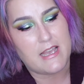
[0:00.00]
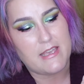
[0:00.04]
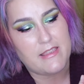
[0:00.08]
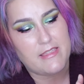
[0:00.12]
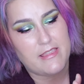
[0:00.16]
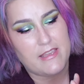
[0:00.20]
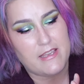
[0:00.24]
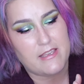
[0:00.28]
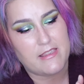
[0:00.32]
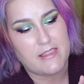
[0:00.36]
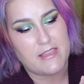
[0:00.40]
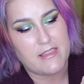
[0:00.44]
I
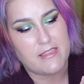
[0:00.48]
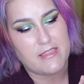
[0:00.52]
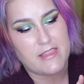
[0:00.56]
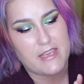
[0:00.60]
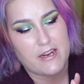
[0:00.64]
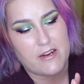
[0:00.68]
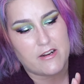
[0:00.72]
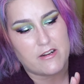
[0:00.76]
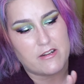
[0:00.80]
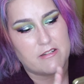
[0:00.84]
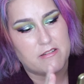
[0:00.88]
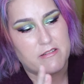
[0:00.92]
think that
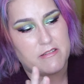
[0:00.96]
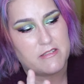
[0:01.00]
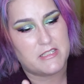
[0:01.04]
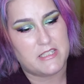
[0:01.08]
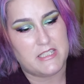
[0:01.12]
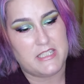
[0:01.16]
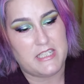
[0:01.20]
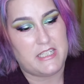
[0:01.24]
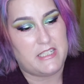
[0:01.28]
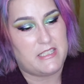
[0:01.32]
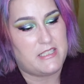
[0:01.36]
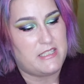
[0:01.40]
they're
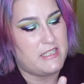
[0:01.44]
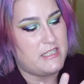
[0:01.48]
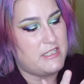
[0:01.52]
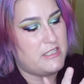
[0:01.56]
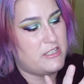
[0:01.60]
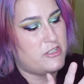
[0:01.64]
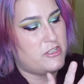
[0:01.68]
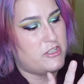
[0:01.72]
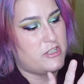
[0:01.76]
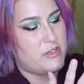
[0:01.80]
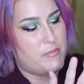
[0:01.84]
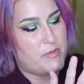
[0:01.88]

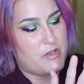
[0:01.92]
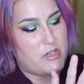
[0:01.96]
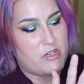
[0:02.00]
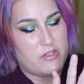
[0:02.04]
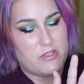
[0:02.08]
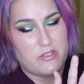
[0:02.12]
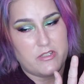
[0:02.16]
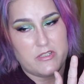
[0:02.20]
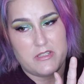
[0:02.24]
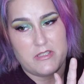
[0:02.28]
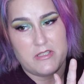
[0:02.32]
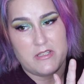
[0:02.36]
decent
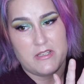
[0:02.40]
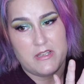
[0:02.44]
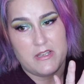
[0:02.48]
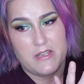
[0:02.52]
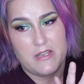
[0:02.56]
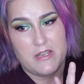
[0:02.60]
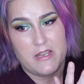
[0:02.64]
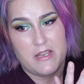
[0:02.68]
shimmers.